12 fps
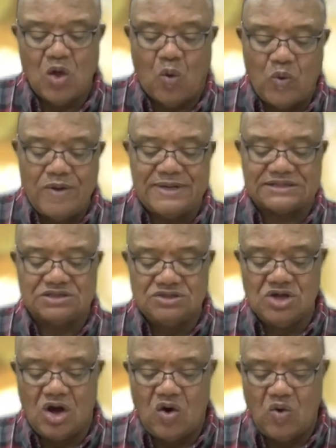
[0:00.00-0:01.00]
We must
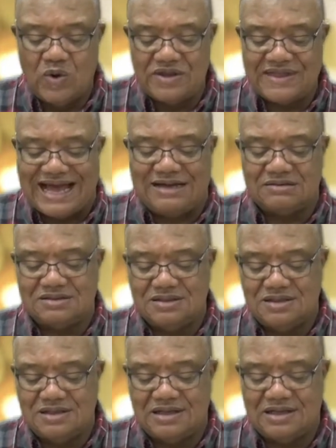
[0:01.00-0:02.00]
know without
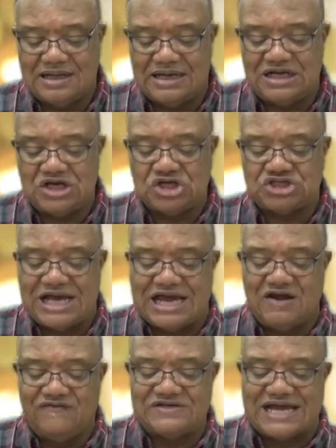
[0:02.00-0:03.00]
a
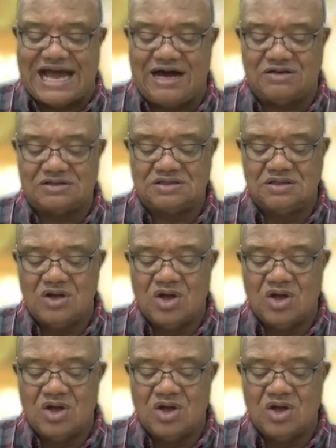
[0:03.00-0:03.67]
shadow of doubt